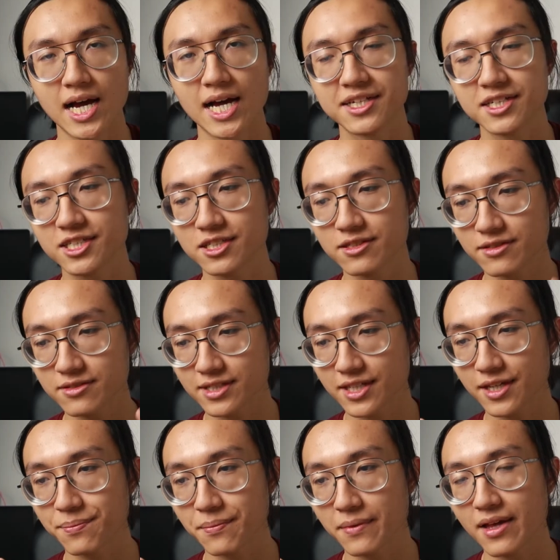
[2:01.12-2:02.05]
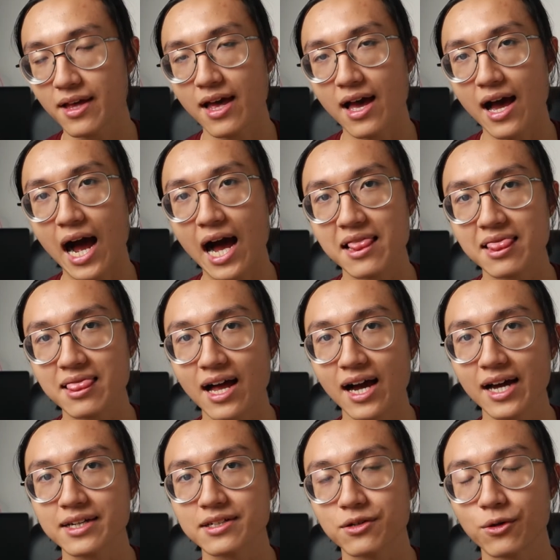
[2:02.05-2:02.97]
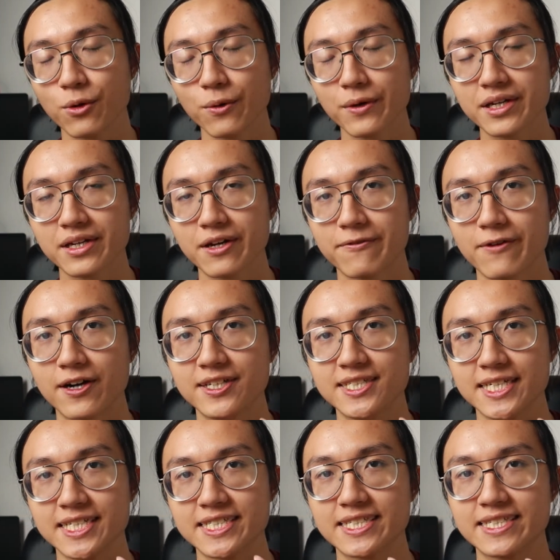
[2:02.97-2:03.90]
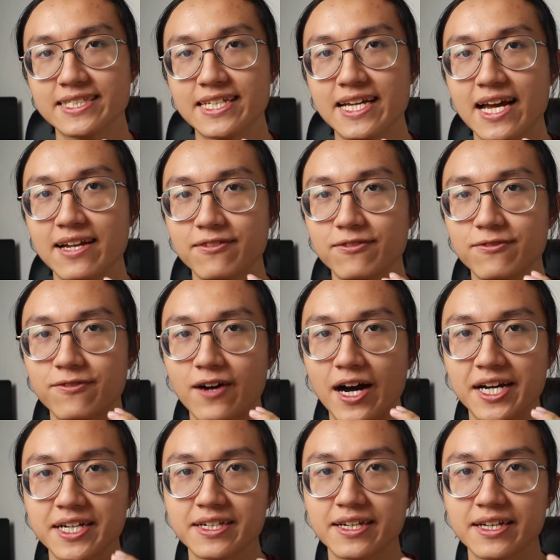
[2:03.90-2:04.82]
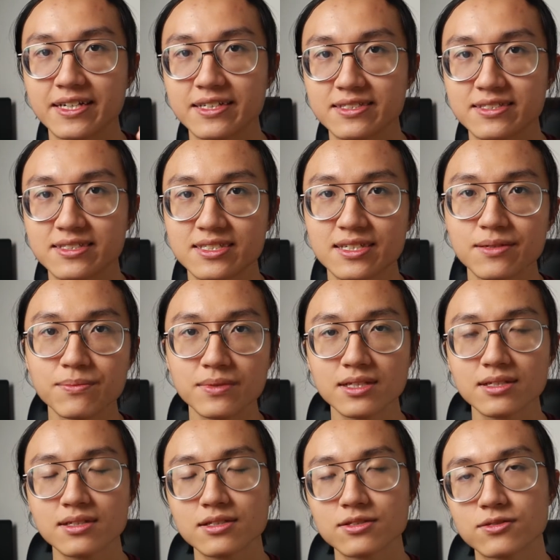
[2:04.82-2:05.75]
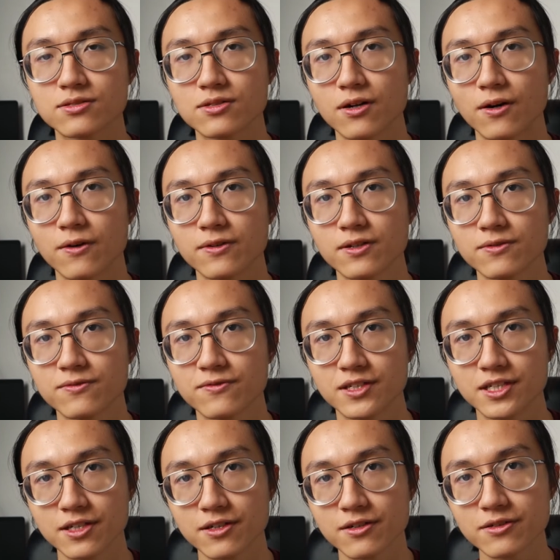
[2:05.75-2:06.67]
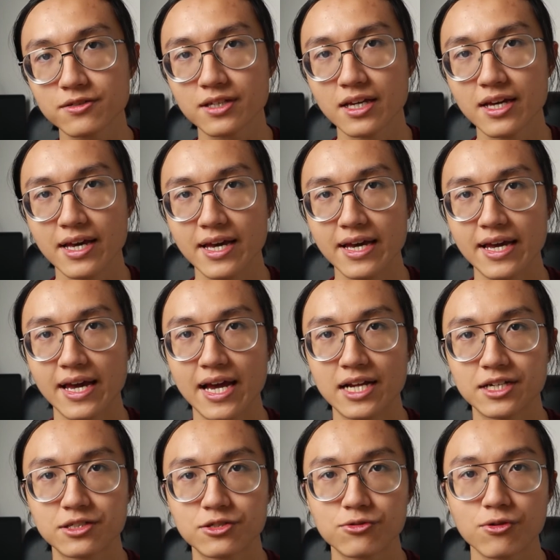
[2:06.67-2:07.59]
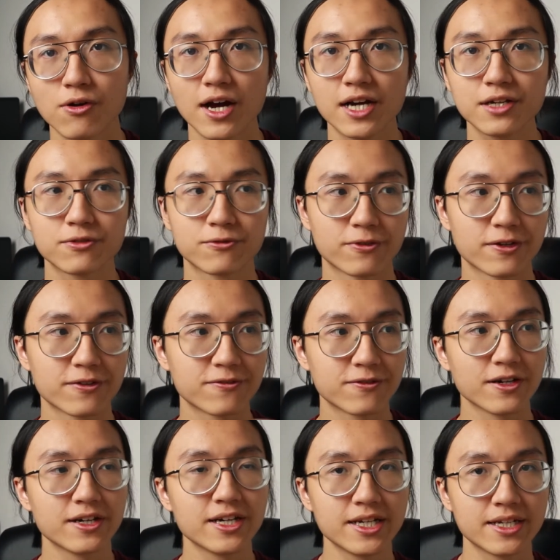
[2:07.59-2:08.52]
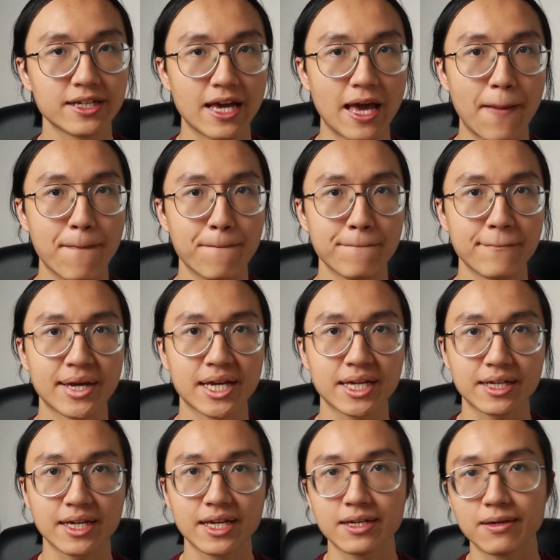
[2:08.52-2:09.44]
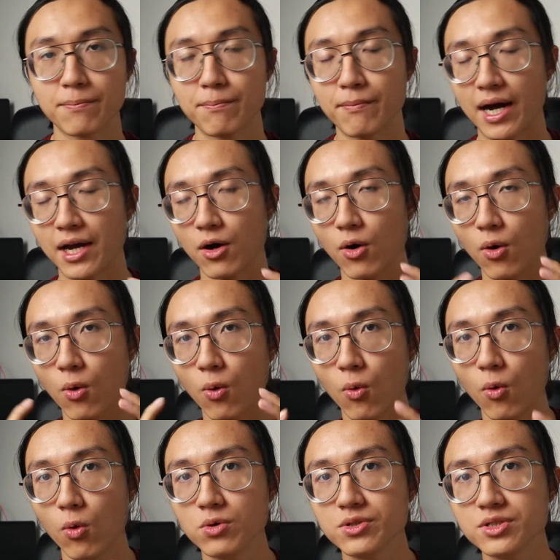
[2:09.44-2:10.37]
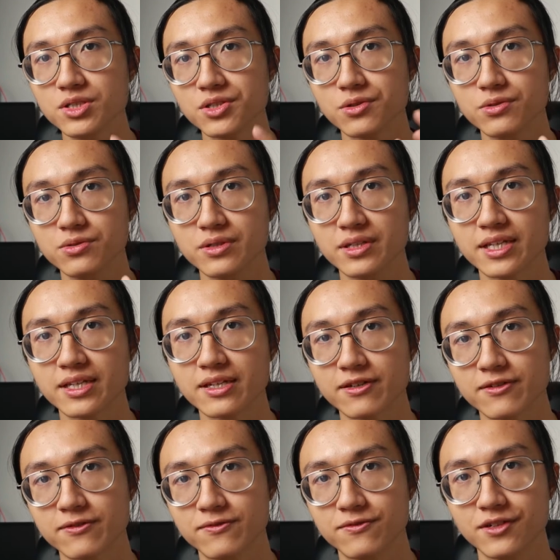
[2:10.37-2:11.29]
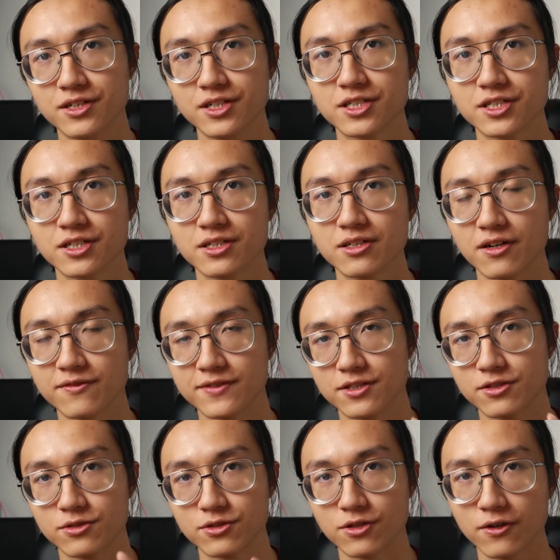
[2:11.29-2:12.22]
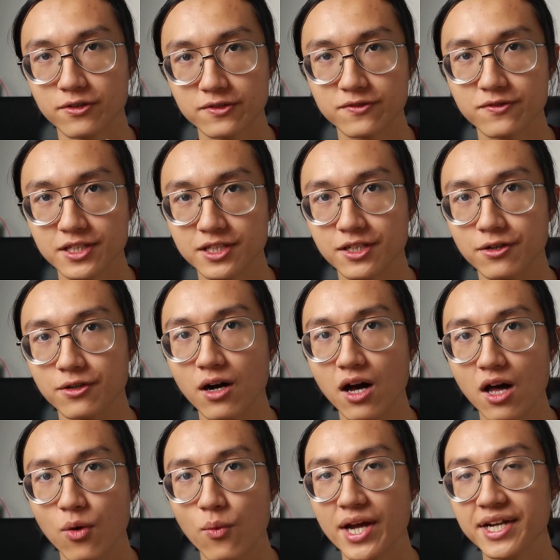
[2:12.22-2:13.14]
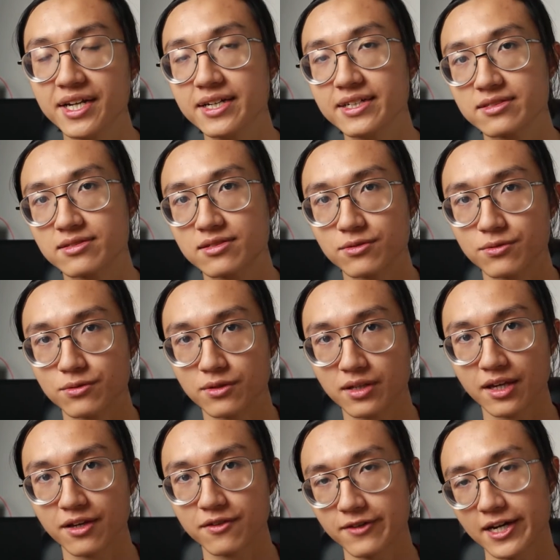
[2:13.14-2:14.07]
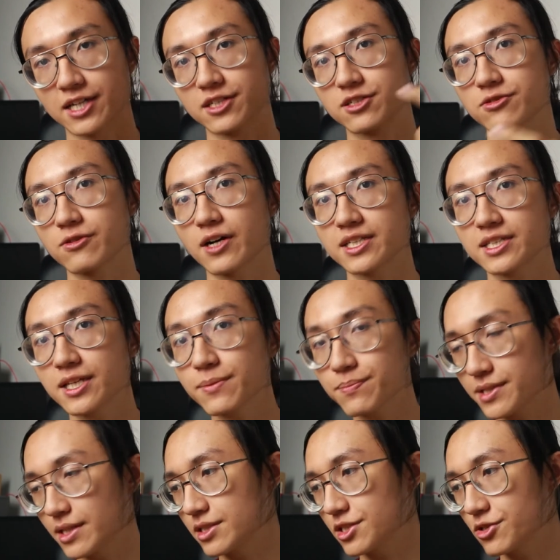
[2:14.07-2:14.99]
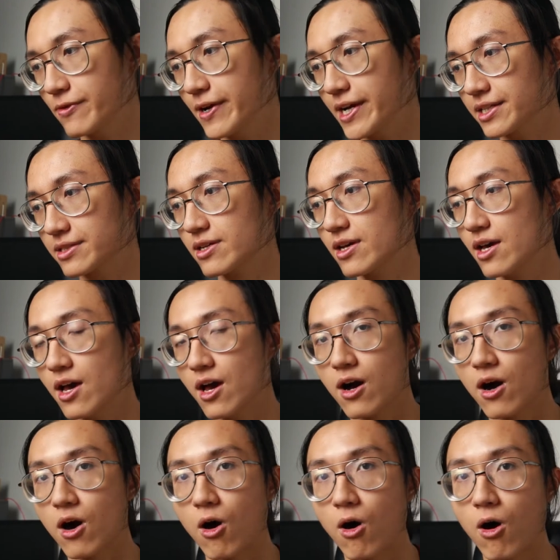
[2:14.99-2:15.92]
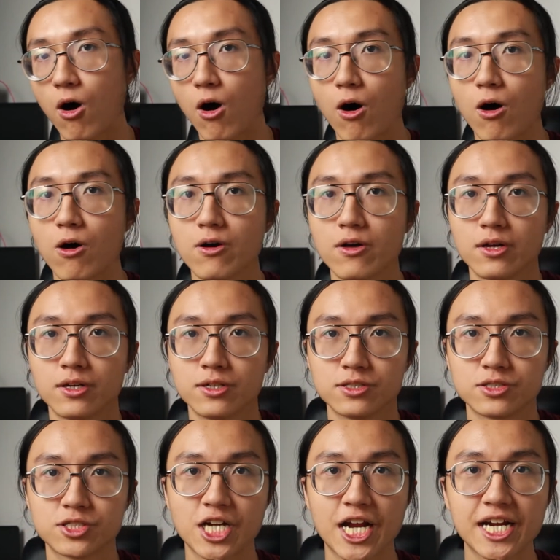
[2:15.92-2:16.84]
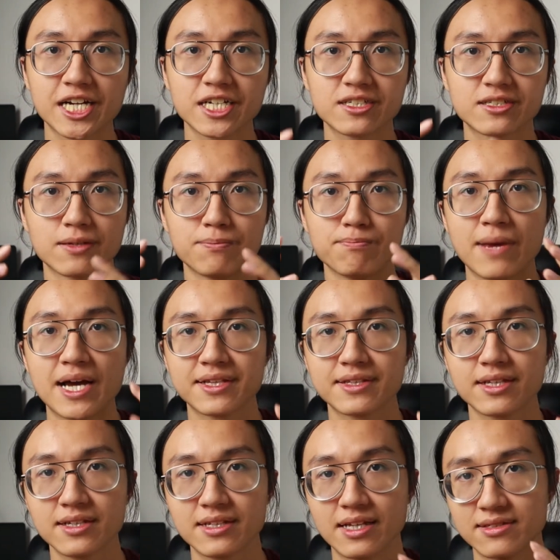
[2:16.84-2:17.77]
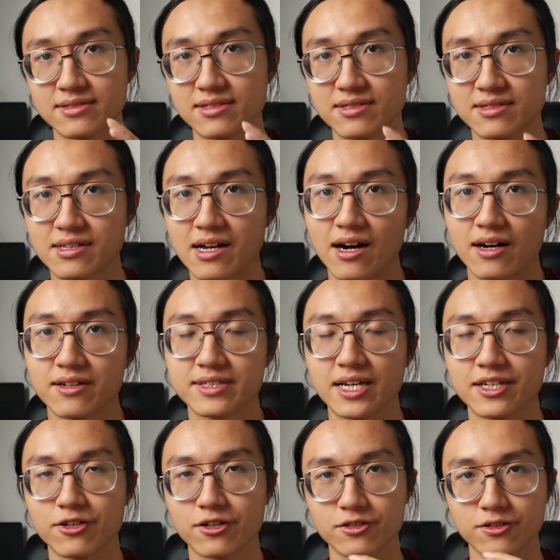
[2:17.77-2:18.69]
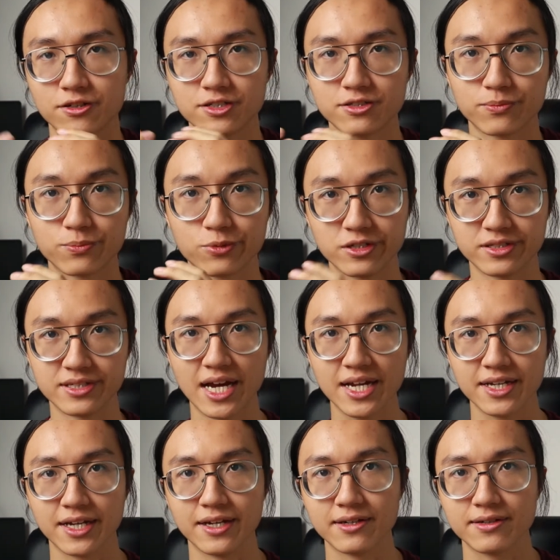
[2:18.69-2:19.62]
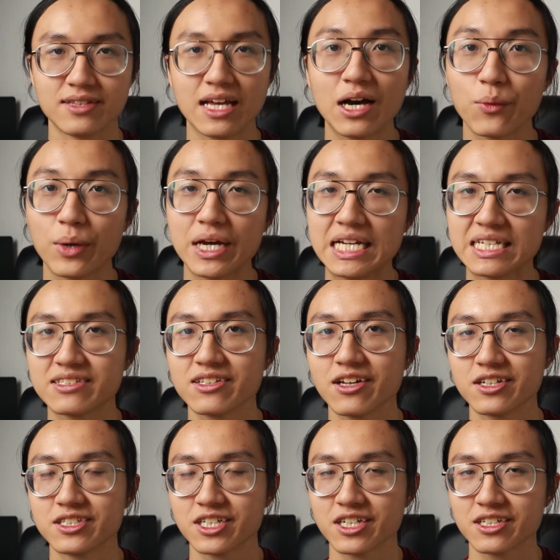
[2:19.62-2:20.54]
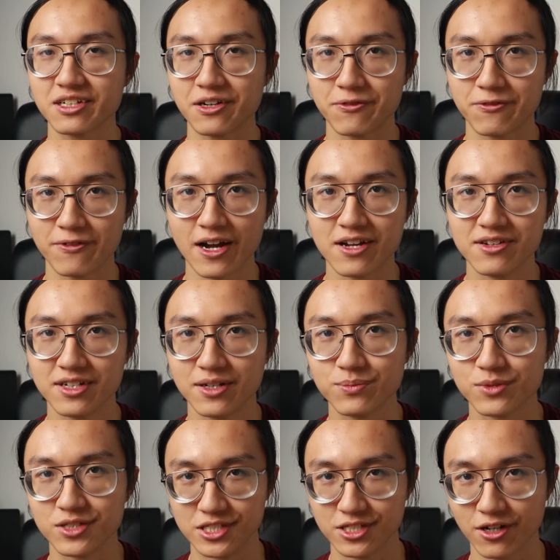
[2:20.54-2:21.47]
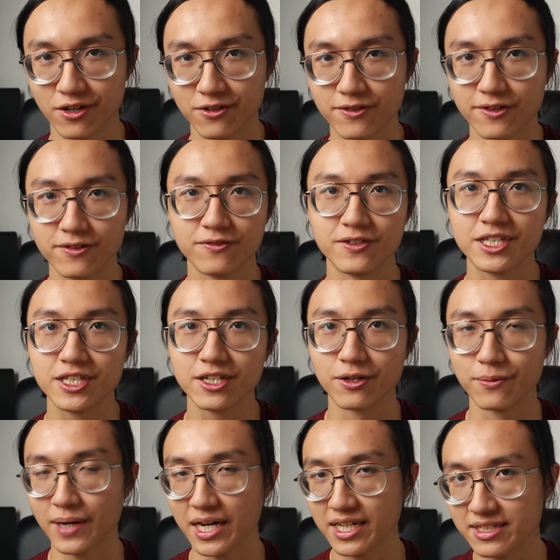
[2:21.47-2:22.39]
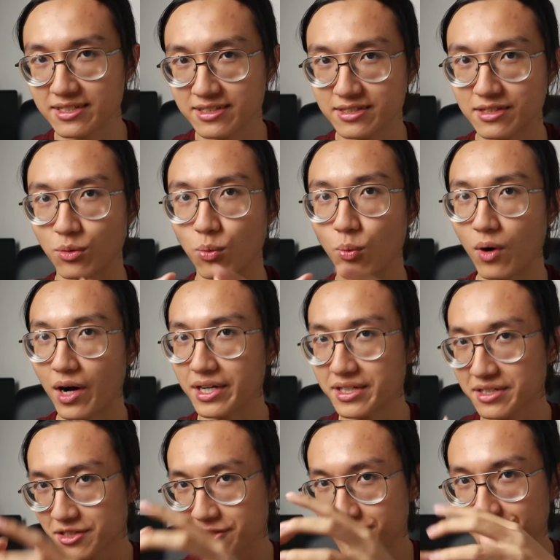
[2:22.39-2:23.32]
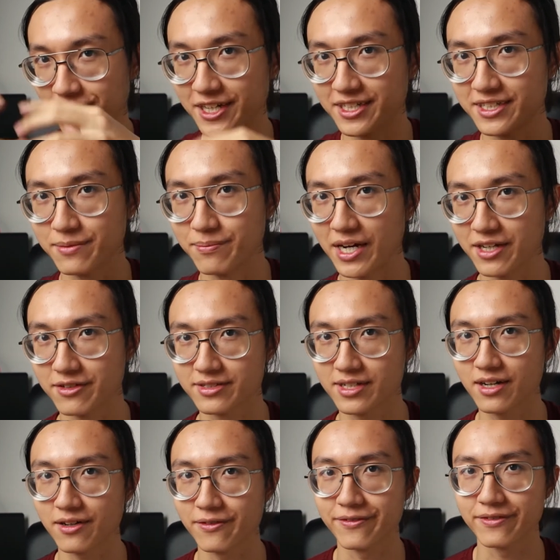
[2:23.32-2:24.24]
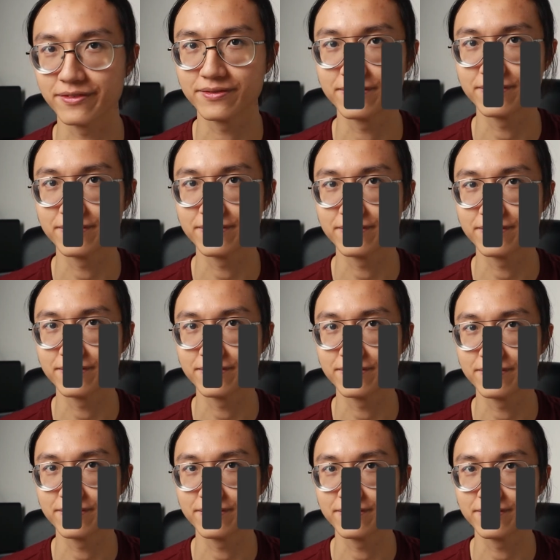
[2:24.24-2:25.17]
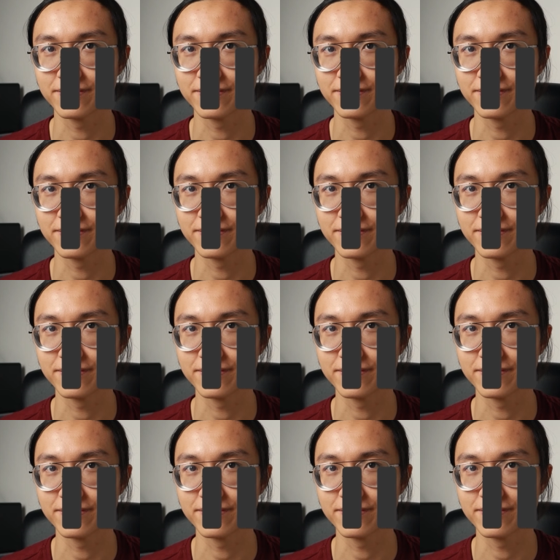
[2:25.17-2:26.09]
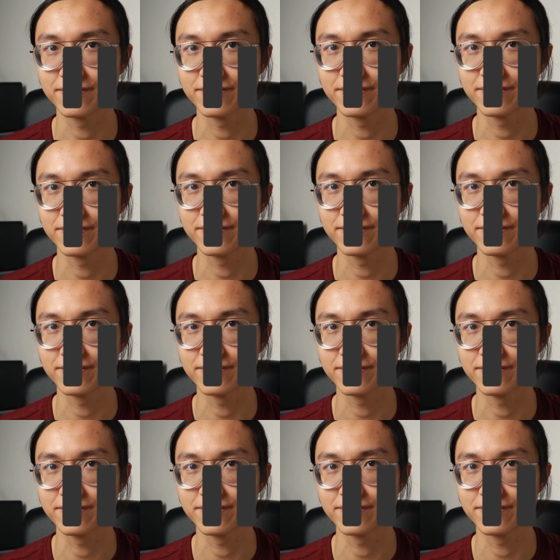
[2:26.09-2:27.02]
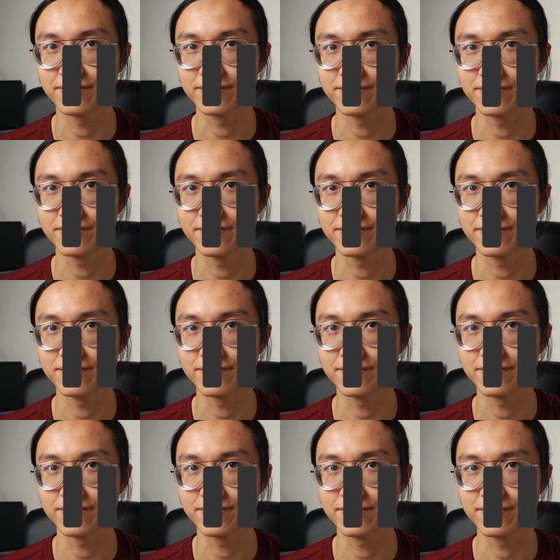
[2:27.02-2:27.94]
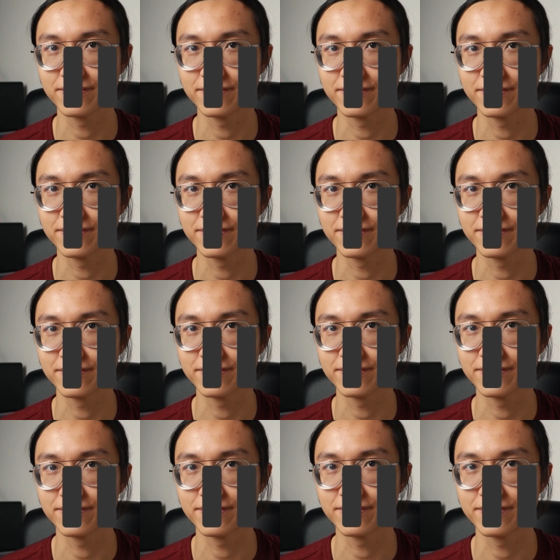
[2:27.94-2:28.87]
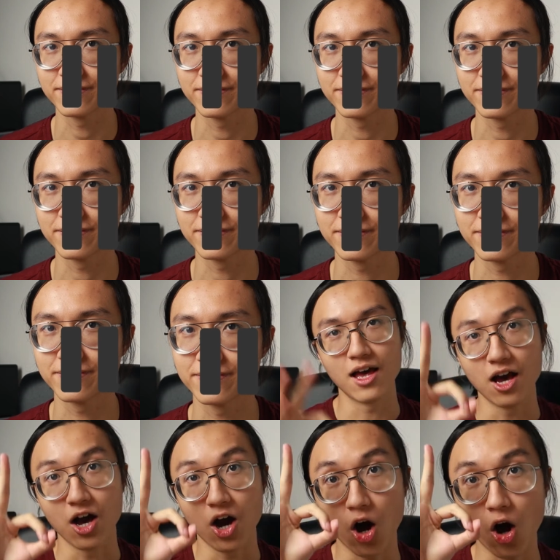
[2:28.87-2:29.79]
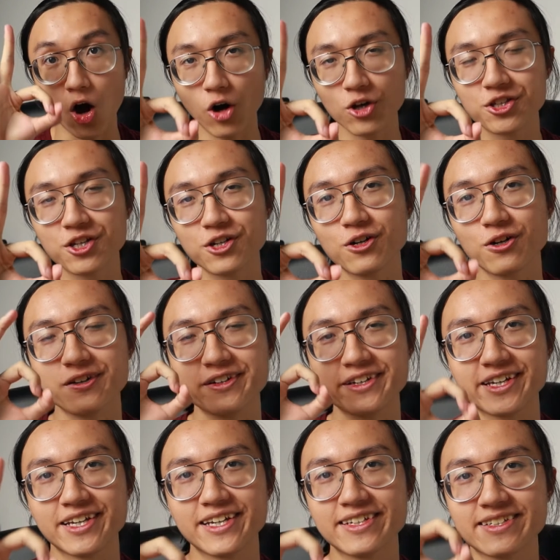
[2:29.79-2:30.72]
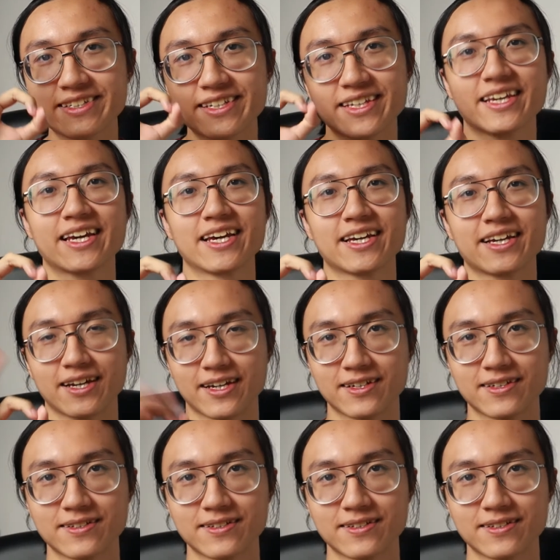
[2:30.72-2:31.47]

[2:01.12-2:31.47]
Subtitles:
Additional tip, I like going around the internet finding similar tutorial videos and try to refer it and make it my own unique version of the tutorial video, whether it's to give extra tips and tricks or change the method and style that you're going to present it. That way it's not just a random tutorial video, but it's the one created by yourself. Okay, I realized that what I said doesn't actually make sense, but anyways, on to the third point. Audio is king.